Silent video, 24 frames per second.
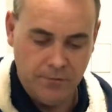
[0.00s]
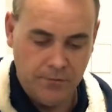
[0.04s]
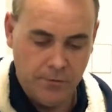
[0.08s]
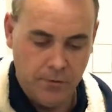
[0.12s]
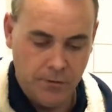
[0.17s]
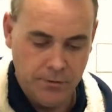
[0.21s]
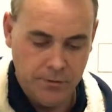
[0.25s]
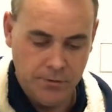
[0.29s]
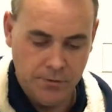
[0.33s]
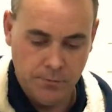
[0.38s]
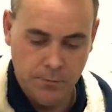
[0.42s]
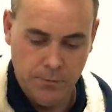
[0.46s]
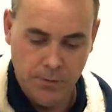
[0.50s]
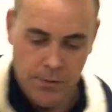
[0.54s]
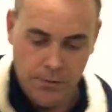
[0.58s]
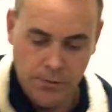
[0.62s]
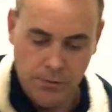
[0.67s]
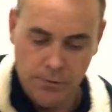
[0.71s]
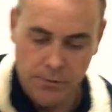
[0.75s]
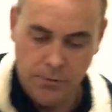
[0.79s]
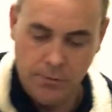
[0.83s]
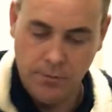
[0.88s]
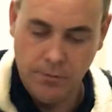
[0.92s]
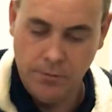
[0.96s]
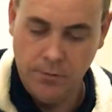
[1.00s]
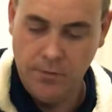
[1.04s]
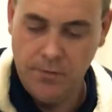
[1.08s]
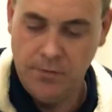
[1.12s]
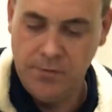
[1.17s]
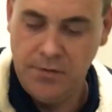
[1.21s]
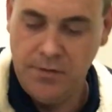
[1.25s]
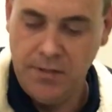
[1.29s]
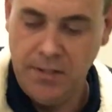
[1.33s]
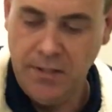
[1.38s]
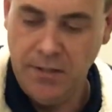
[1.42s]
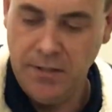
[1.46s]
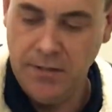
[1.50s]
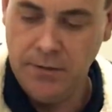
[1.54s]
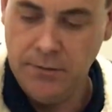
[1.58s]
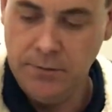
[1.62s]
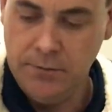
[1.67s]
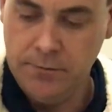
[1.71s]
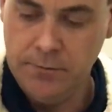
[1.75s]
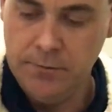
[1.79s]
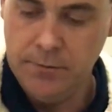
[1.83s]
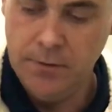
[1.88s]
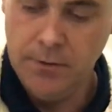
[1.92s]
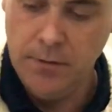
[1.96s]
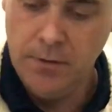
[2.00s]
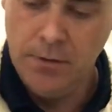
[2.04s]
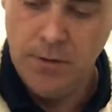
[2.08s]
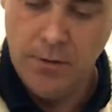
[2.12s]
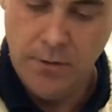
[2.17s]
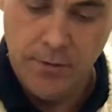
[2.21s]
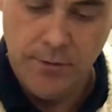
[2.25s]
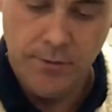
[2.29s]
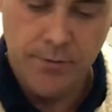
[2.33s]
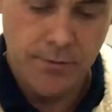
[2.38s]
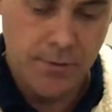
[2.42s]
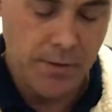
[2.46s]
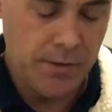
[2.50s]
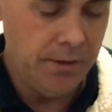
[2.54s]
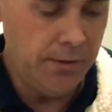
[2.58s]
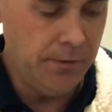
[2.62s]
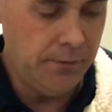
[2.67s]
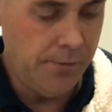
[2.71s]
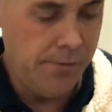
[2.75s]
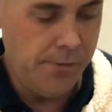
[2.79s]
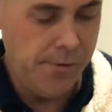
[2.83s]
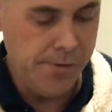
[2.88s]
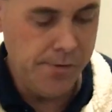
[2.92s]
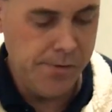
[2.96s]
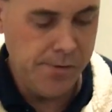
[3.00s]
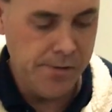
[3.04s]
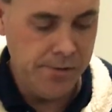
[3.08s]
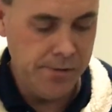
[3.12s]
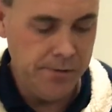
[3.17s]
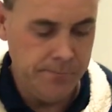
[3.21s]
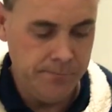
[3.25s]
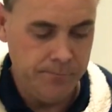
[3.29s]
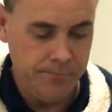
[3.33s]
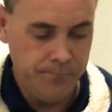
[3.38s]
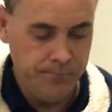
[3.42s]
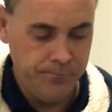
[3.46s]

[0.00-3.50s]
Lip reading: float switch is down, so in theory,